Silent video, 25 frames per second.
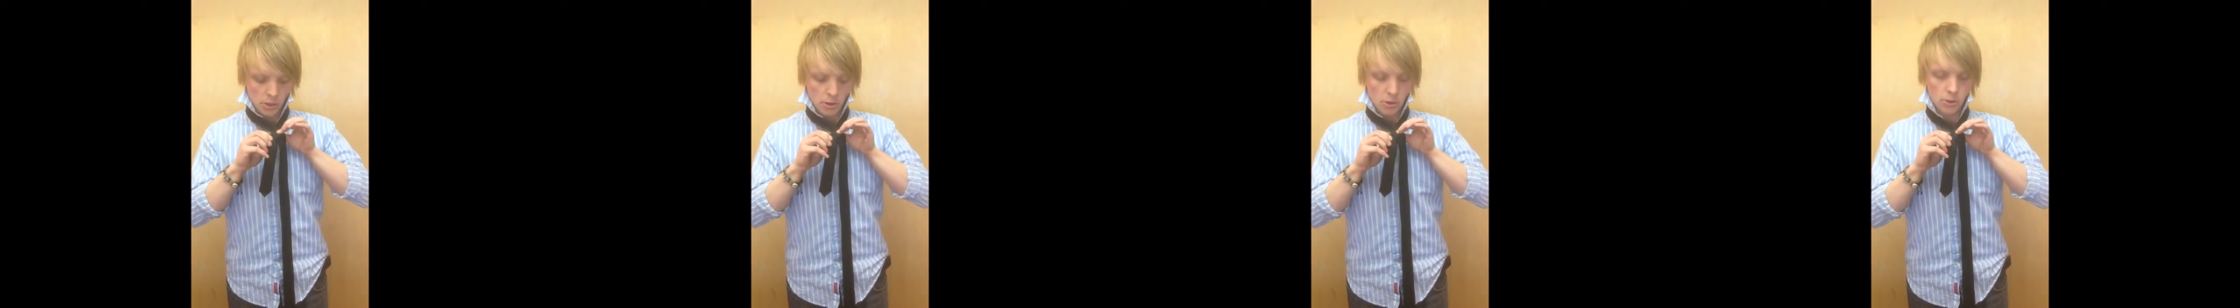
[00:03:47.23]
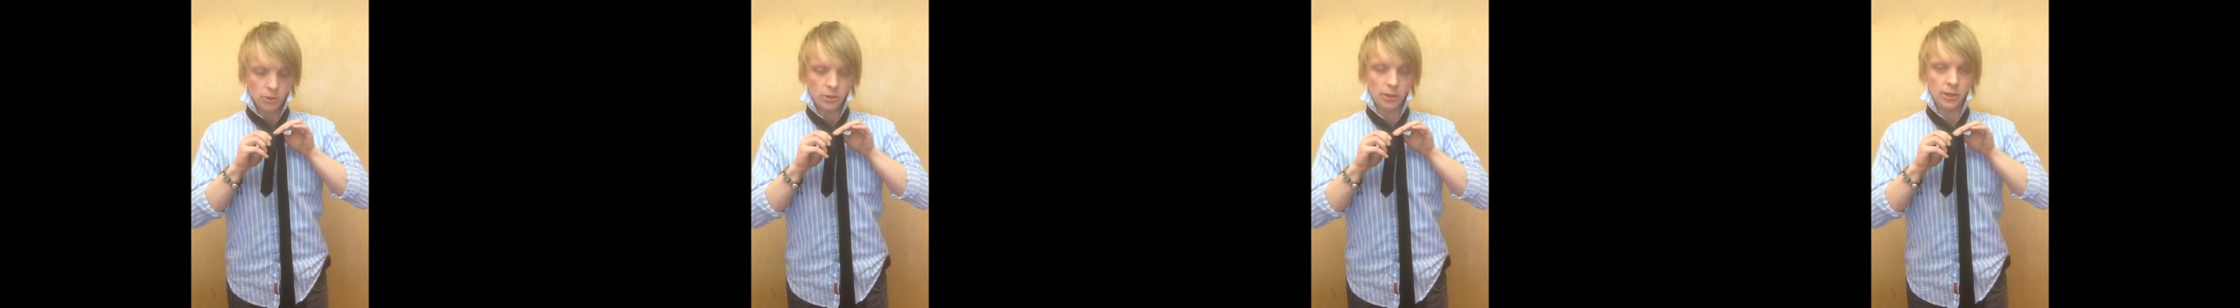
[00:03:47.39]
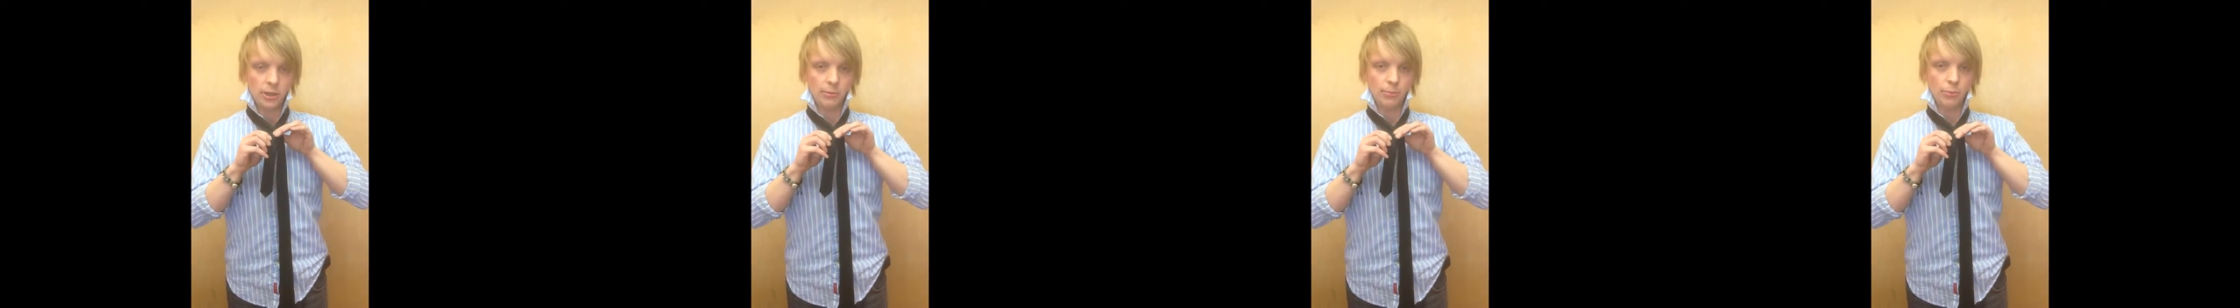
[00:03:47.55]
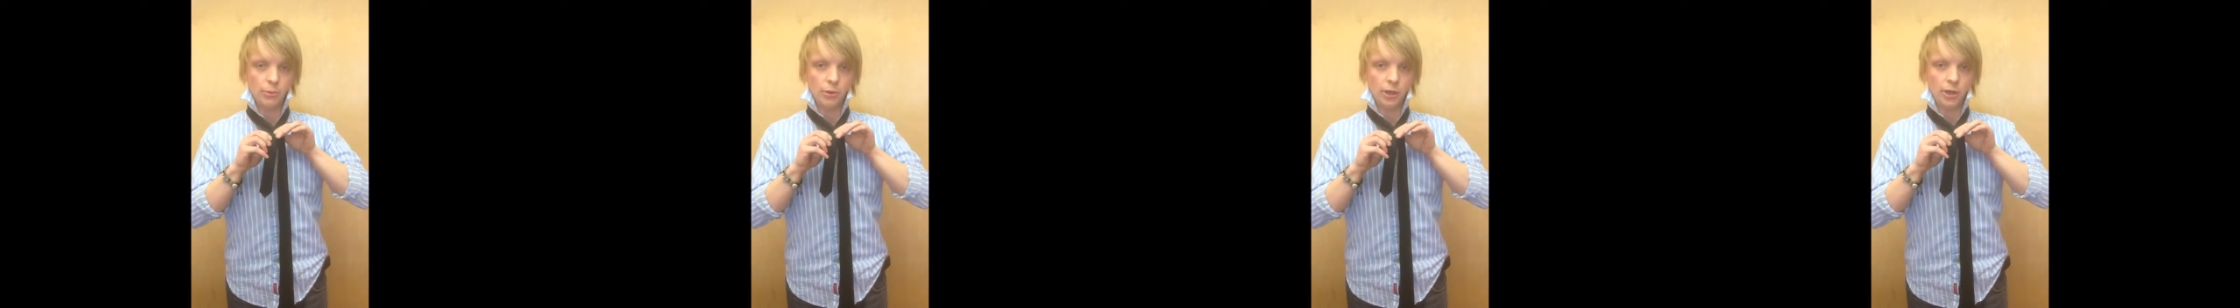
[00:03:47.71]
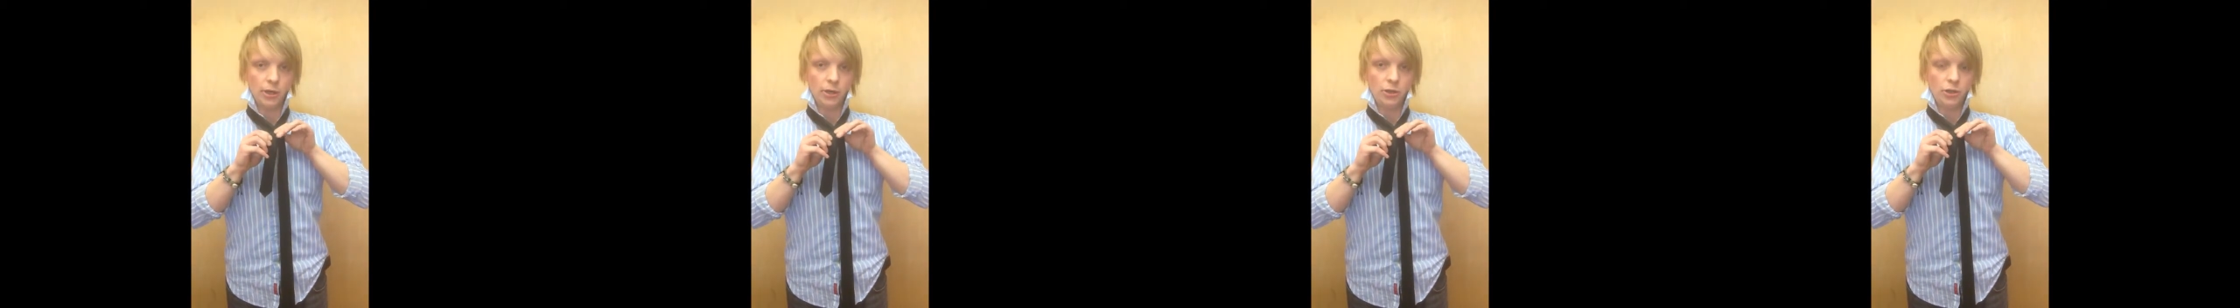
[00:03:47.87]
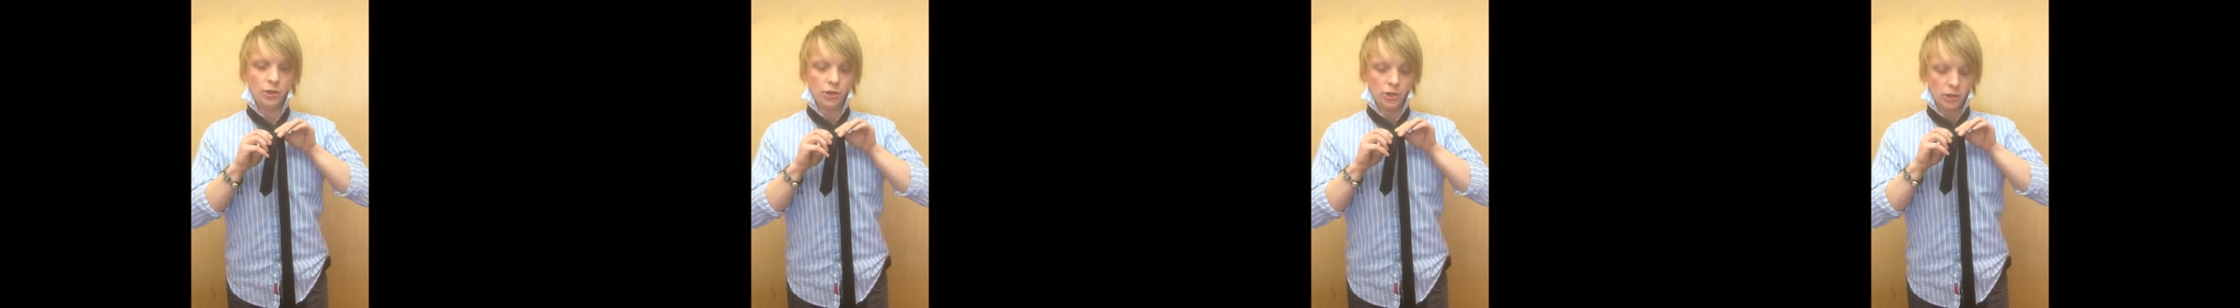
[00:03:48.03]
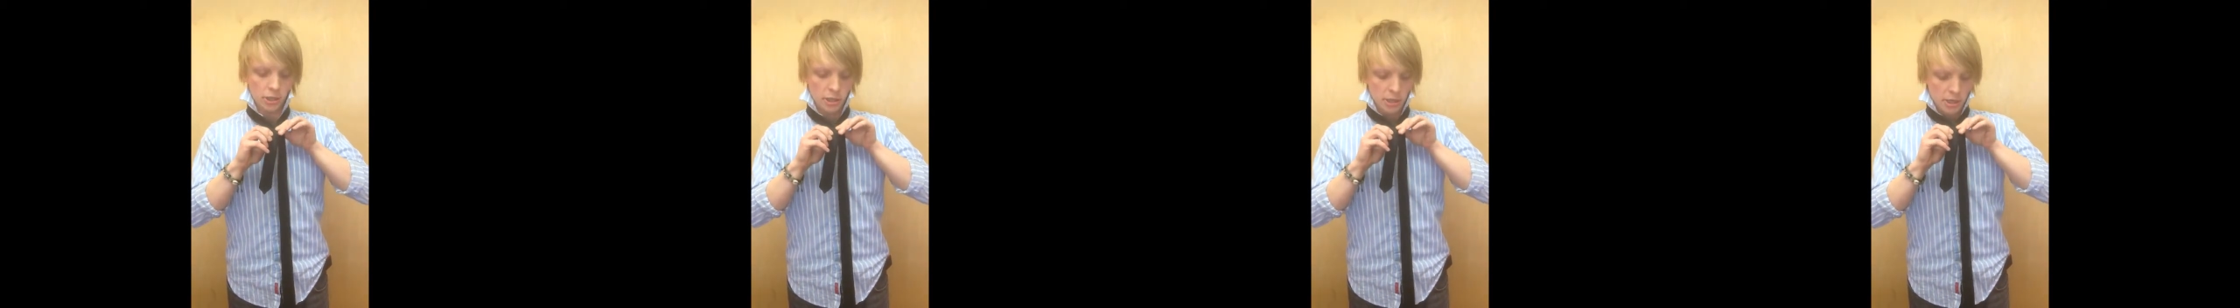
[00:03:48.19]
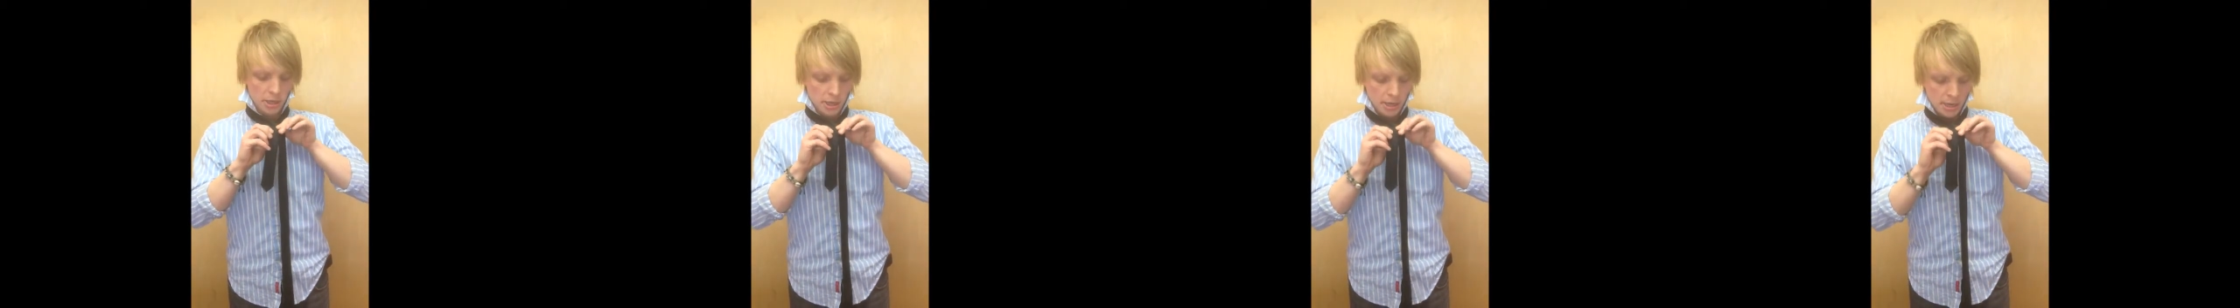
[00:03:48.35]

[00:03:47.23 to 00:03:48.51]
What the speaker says: holding the bridge,